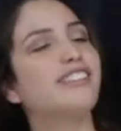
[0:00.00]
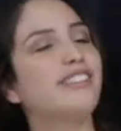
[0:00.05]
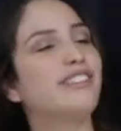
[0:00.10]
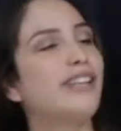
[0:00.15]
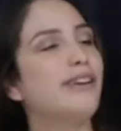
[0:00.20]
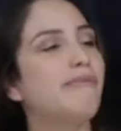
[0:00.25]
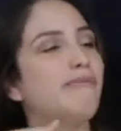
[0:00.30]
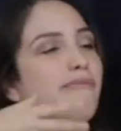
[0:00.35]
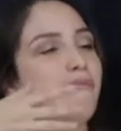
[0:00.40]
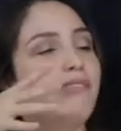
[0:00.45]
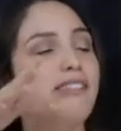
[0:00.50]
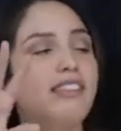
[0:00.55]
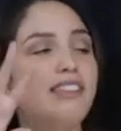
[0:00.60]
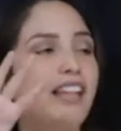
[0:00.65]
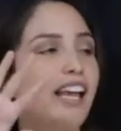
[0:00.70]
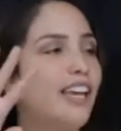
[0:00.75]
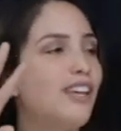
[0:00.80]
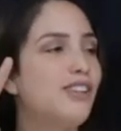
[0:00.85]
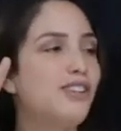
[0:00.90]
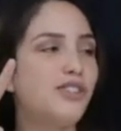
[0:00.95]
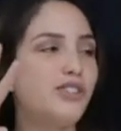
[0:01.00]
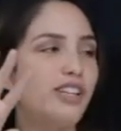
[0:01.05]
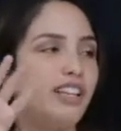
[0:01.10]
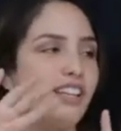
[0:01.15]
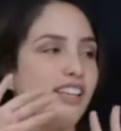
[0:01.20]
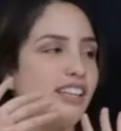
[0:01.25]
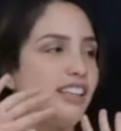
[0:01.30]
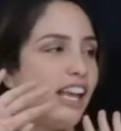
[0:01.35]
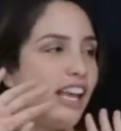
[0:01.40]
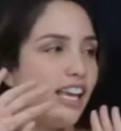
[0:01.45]
So that they
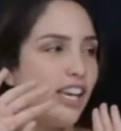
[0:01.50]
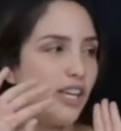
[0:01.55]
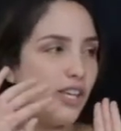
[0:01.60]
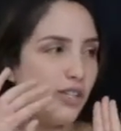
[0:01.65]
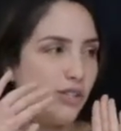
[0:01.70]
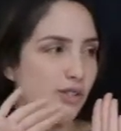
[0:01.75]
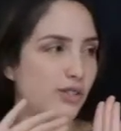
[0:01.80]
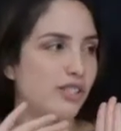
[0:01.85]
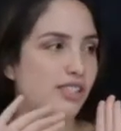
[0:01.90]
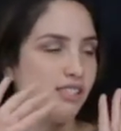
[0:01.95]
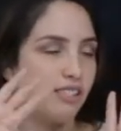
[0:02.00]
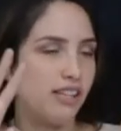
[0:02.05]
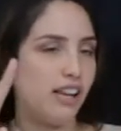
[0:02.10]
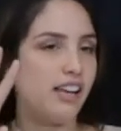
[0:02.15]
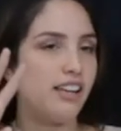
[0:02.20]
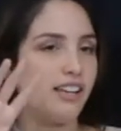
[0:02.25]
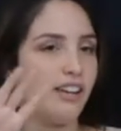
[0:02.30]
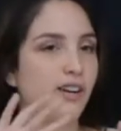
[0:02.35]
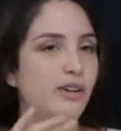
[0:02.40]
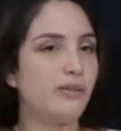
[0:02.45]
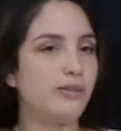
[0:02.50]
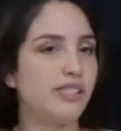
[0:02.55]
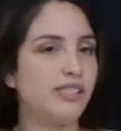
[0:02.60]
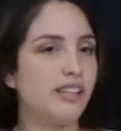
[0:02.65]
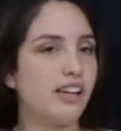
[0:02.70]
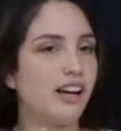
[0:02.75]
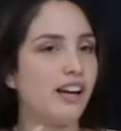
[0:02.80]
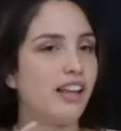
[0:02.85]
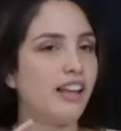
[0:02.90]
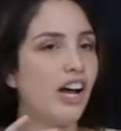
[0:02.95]
usually they use this line always.
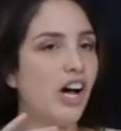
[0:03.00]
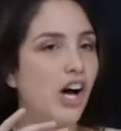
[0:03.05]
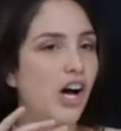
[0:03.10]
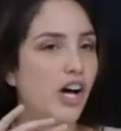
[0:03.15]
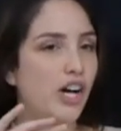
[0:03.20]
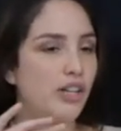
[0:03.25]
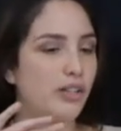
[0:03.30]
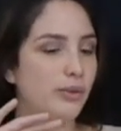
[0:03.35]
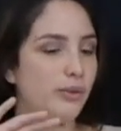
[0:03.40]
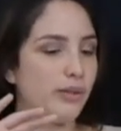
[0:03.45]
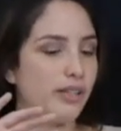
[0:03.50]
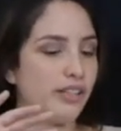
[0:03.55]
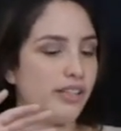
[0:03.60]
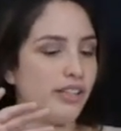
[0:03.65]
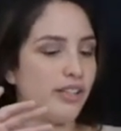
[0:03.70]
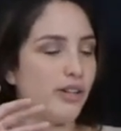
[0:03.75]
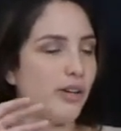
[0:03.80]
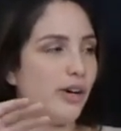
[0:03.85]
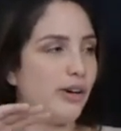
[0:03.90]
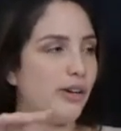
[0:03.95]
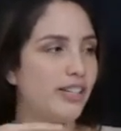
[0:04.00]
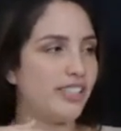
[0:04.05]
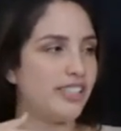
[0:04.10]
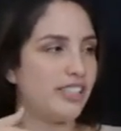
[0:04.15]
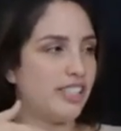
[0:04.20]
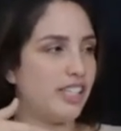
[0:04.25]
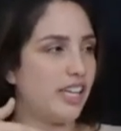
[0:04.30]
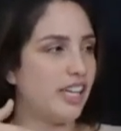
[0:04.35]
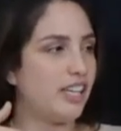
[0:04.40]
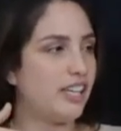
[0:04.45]
They're like, oh, you wanna go on a
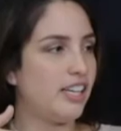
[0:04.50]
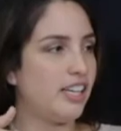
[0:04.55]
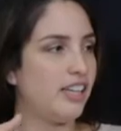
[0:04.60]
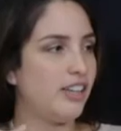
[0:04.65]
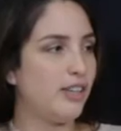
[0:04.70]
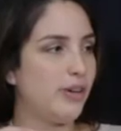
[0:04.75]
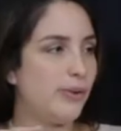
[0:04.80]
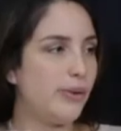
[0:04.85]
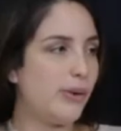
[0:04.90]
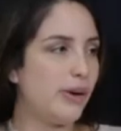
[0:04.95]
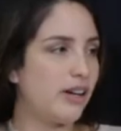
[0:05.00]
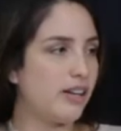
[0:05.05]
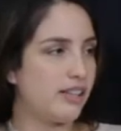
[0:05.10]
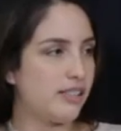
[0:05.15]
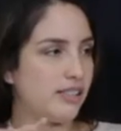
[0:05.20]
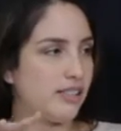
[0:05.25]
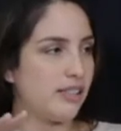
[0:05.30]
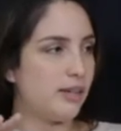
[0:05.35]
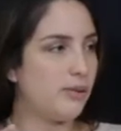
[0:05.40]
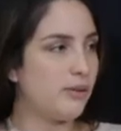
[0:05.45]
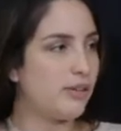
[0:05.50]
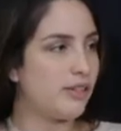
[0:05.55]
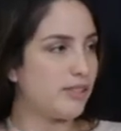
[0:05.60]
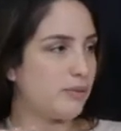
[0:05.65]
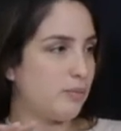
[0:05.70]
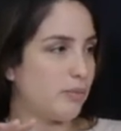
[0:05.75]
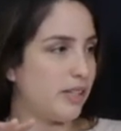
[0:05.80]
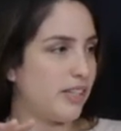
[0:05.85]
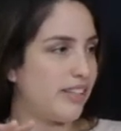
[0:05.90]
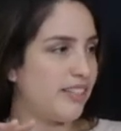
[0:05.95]
date? No worries, I won't
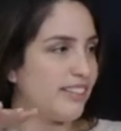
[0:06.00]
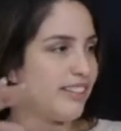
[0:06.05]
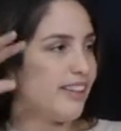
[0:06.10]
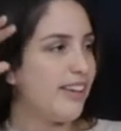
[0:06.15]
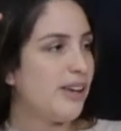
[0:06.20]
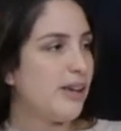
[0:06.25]
split